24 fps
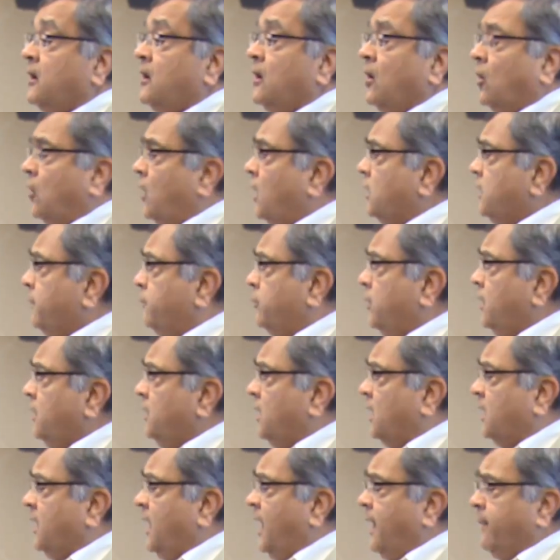Or are they putting their
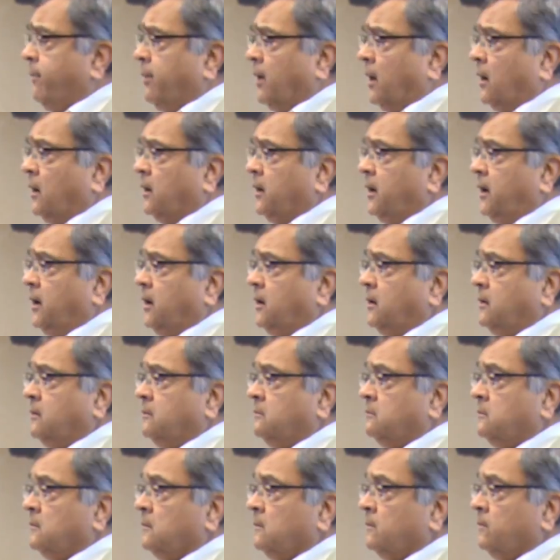capital
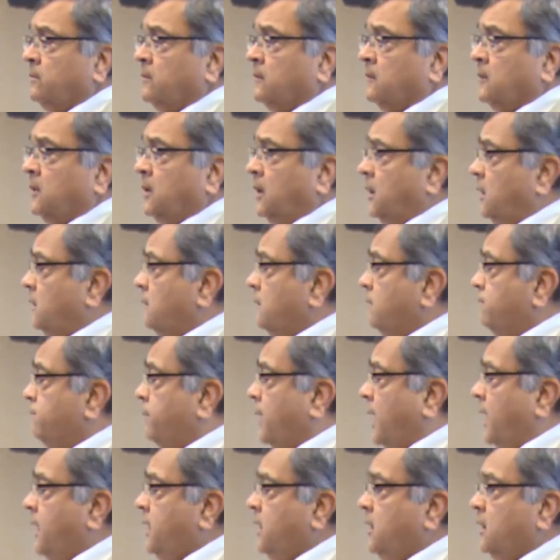in
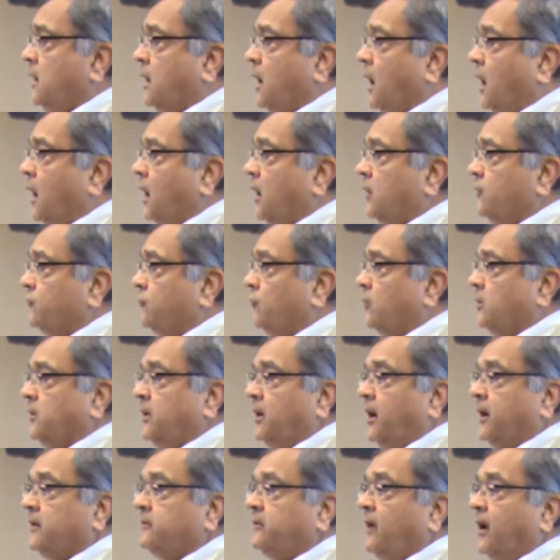buying cars for their
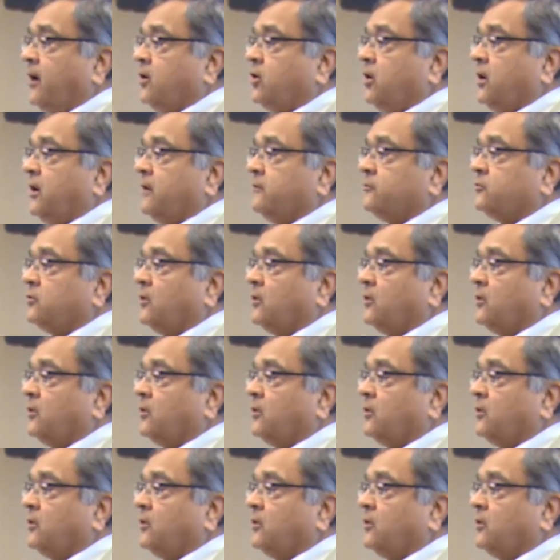executives?